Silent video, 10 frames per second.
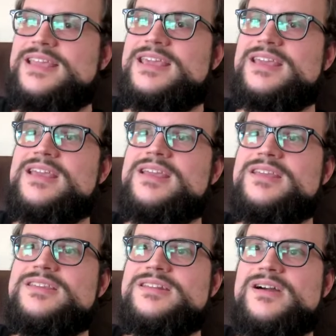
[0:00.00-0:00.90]
like,
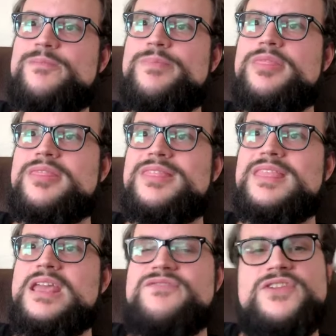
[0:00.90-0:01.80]
you know,
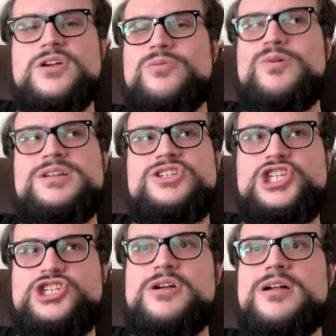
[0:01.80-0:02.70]
if you're one
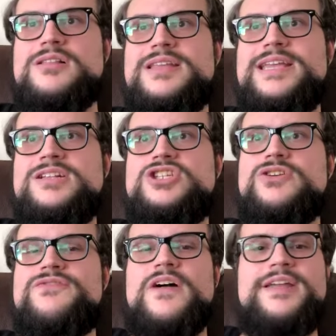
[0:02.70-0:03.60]
struggling
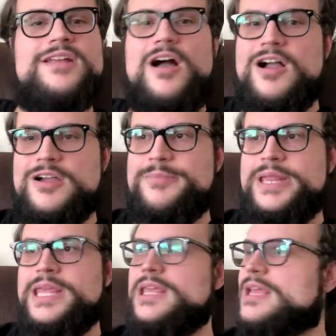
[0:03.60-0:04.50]
to find
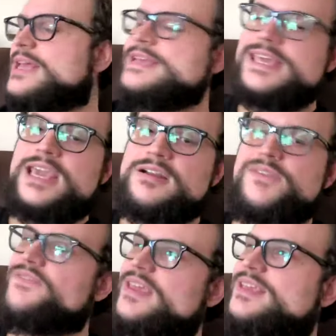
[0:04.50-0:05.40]
harmony, Gary
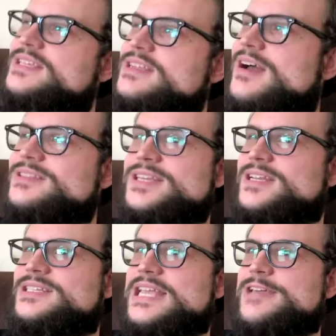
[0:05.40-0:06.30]
Vee is not that
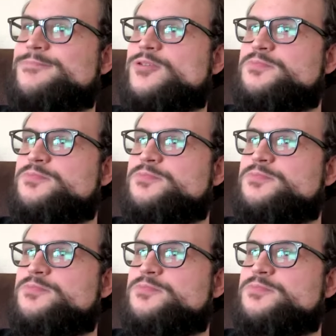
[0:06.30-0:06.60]
example.